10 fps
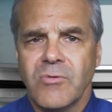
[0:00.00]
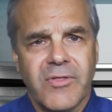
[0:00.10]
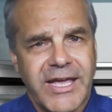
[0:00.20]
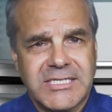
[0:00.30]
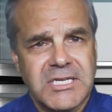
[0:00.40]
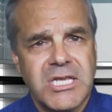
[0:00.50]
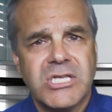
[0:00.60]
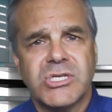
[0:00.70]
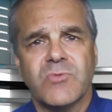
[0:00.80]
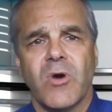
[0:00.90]
Well, that's an
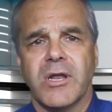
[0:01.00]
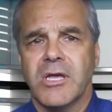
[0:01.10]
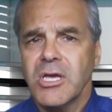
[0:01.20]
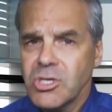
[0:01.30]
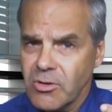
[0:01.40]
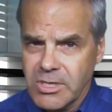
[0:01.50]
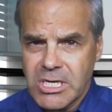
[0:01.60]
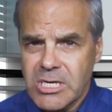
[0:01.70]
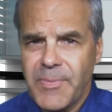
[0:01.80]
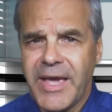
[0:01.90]
easy one. You only
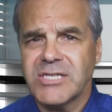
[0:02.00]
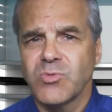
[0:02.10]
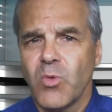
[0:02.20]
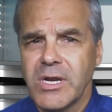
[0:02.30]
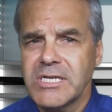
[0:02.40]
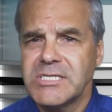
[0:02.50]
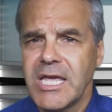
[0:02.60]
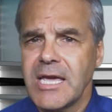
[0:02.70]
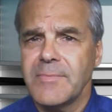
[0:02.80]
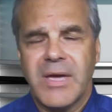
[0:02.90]
need to pass one
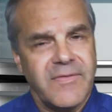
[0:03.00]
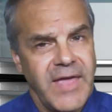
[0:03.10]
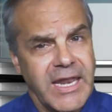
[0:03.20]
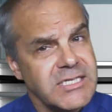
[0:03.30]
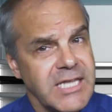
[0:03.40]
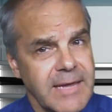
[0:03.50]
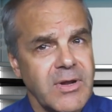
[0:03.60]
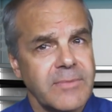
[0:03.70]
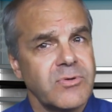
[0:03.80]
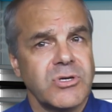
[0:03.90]
exam, and that exam
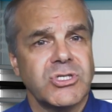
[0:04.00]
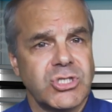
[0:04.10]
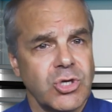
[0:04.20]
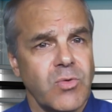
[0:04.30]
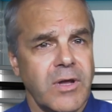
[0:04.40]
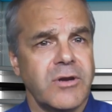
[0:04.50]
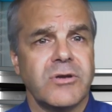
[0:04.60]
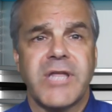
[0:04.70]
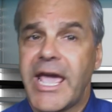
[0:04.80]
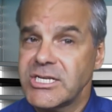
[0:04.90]
number is
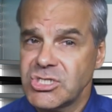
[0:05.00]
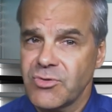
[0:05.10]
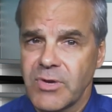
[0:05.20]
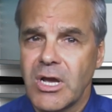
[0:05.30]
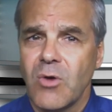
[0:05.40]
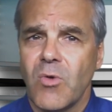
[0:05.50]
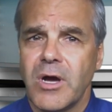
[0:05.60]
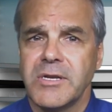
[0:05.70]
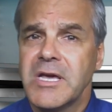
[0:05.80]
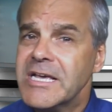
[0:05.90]

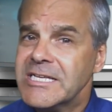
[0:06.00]
200-301